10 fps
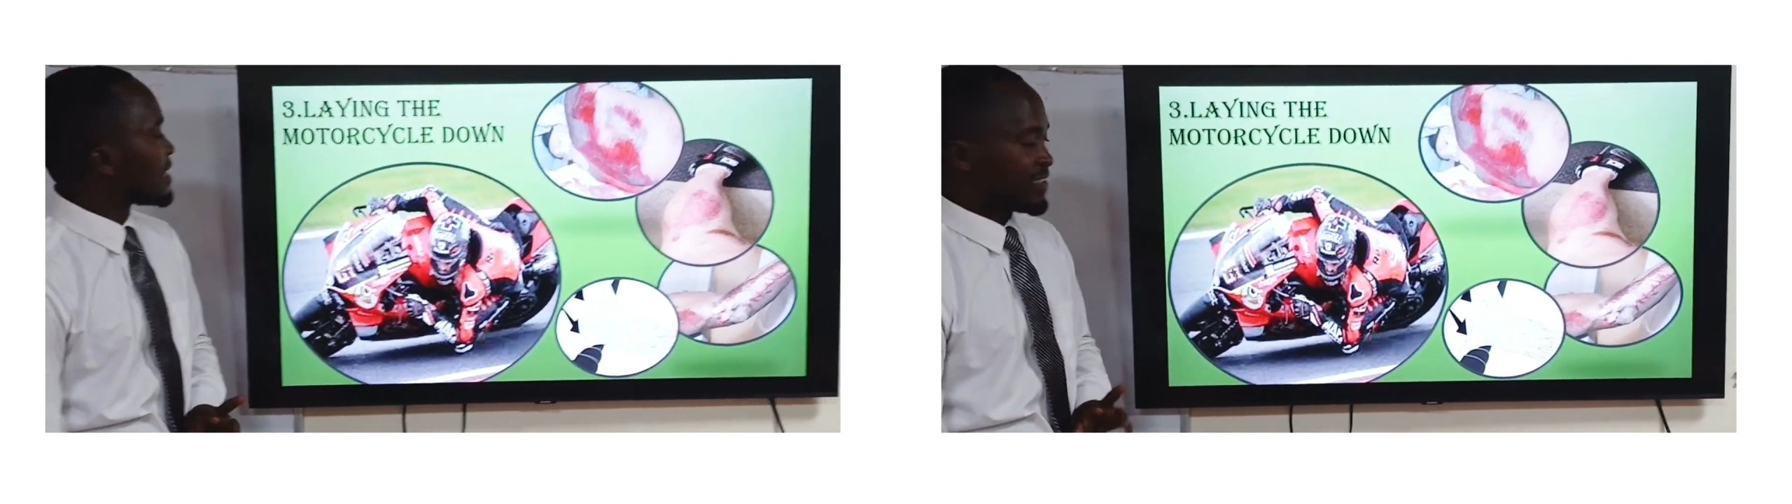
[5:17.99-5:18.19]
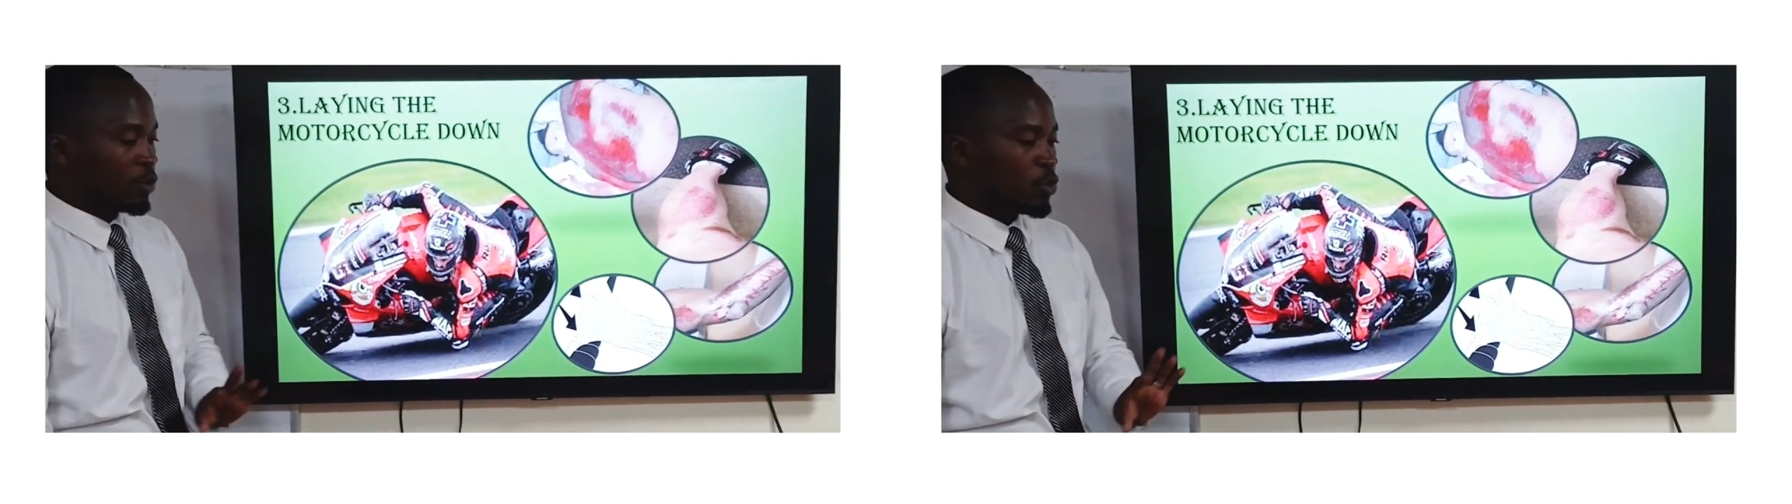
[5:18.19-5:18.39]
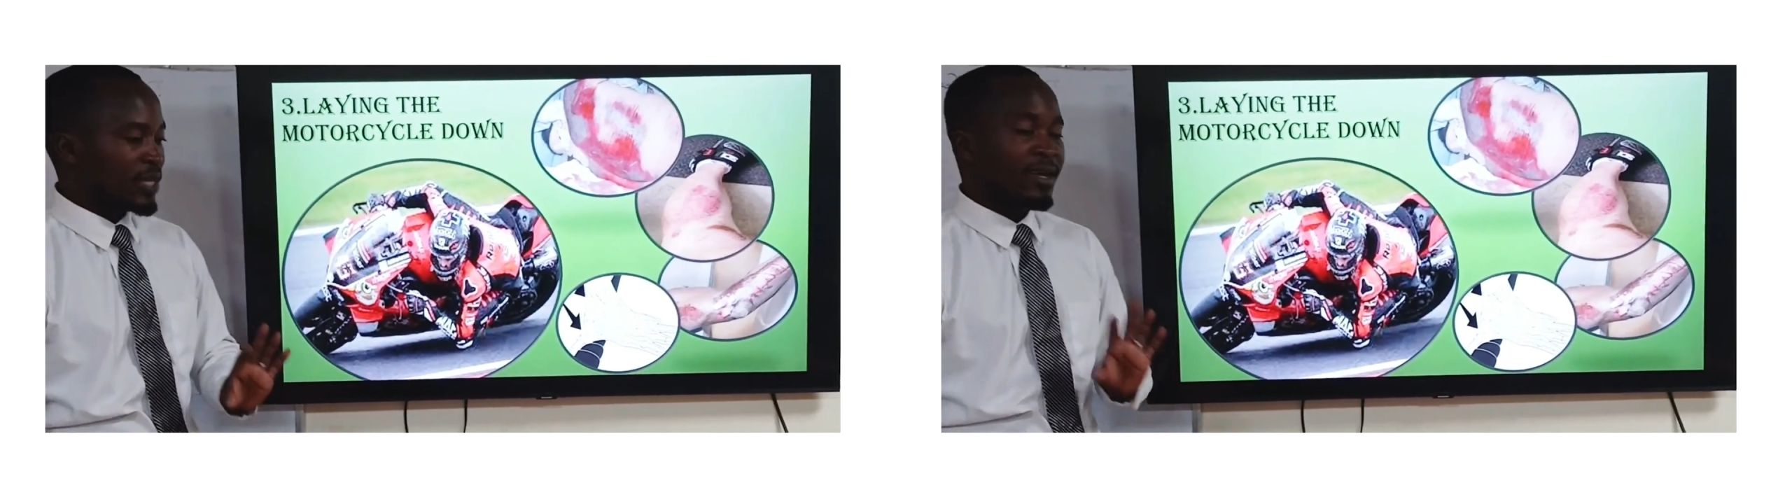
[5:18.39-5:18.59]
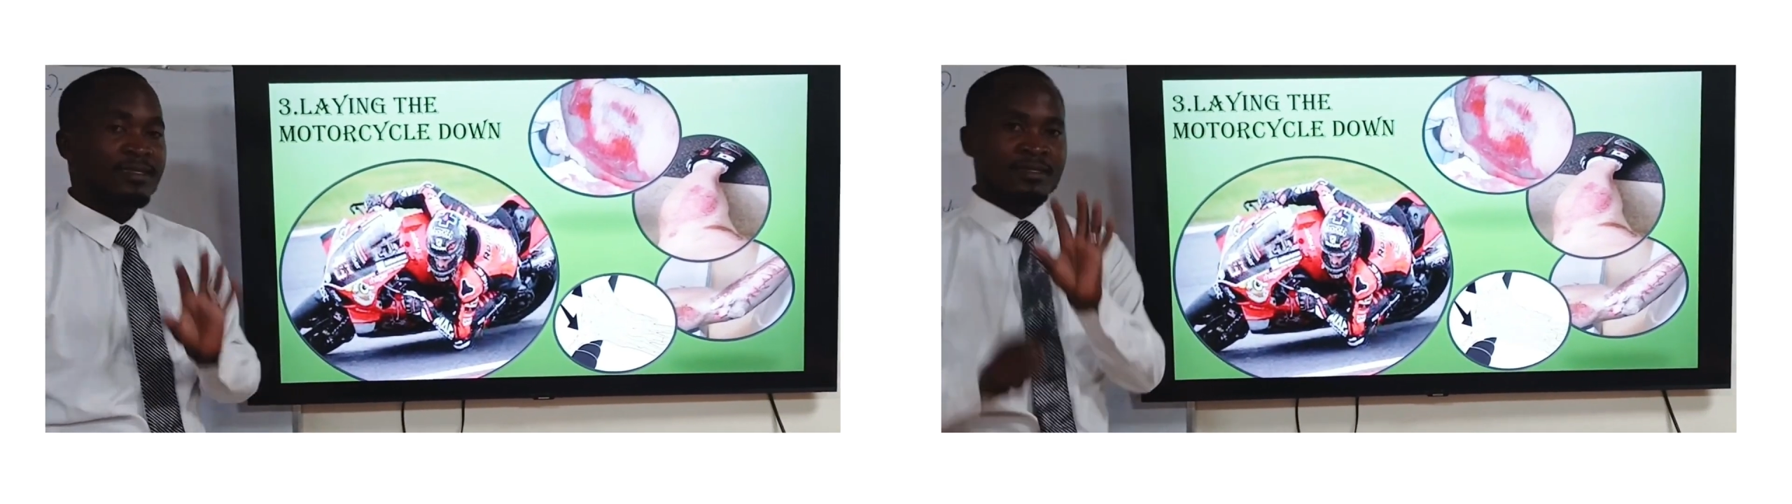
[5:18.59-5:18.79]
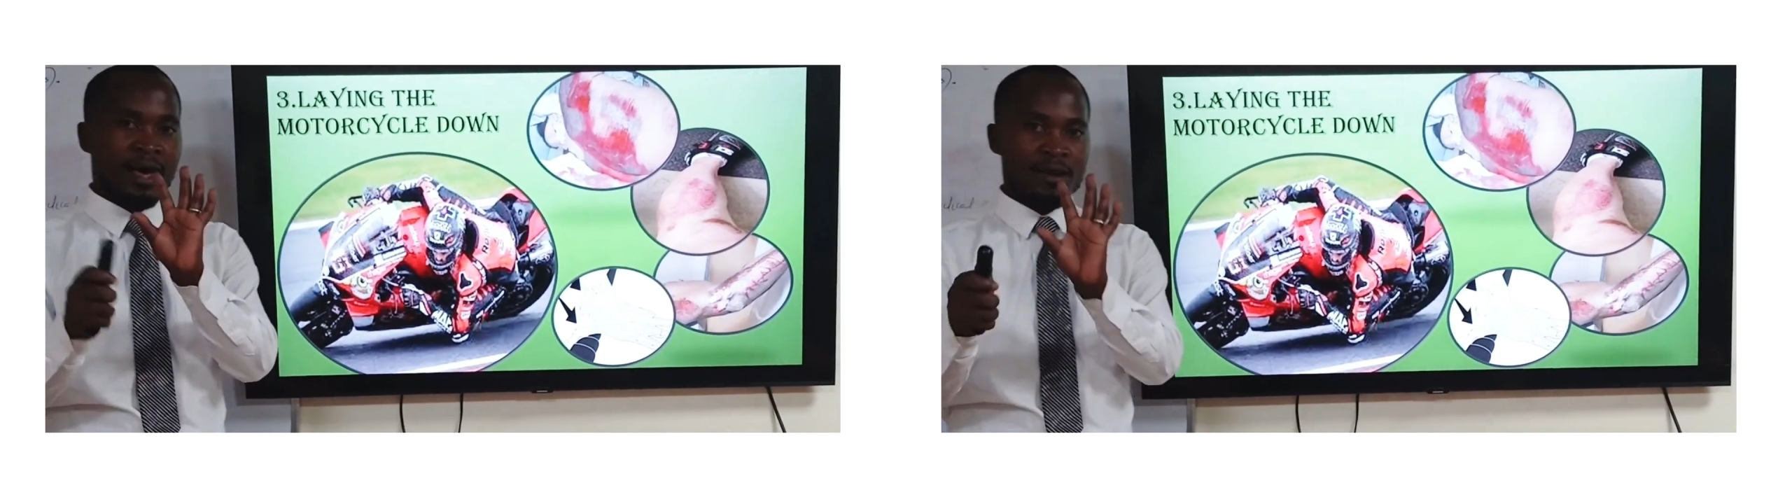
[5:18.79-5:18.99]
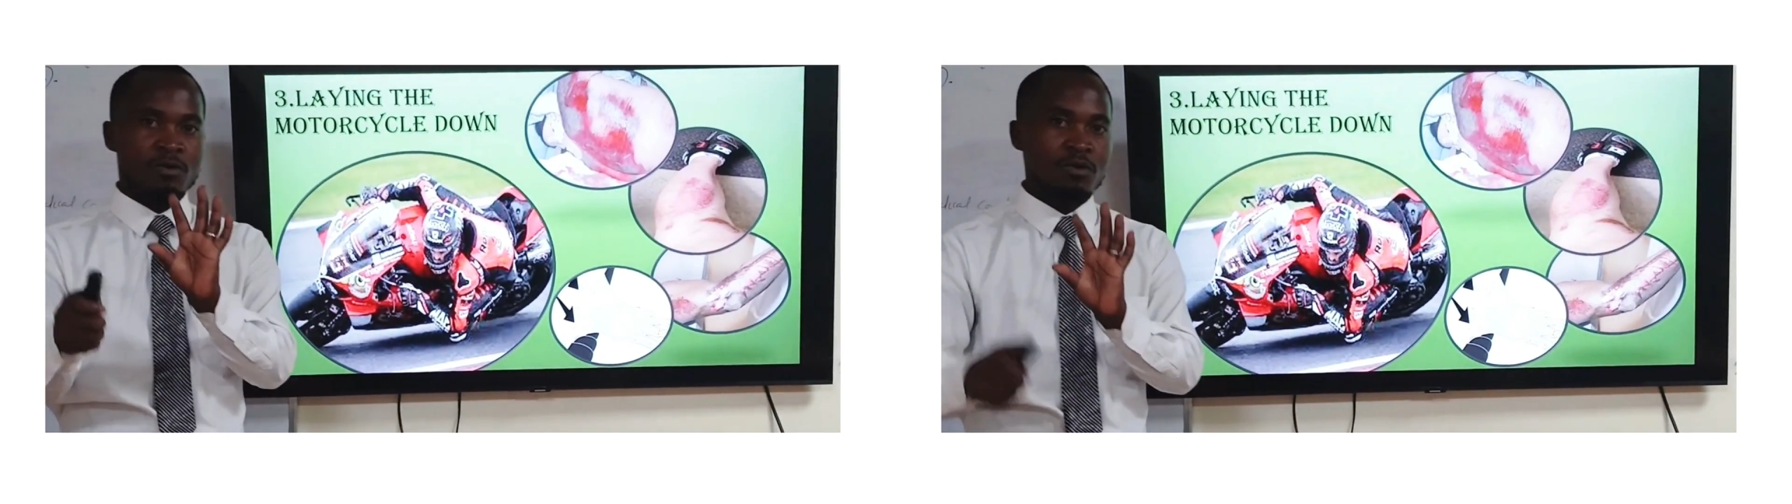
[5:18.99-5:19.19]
let's look at the third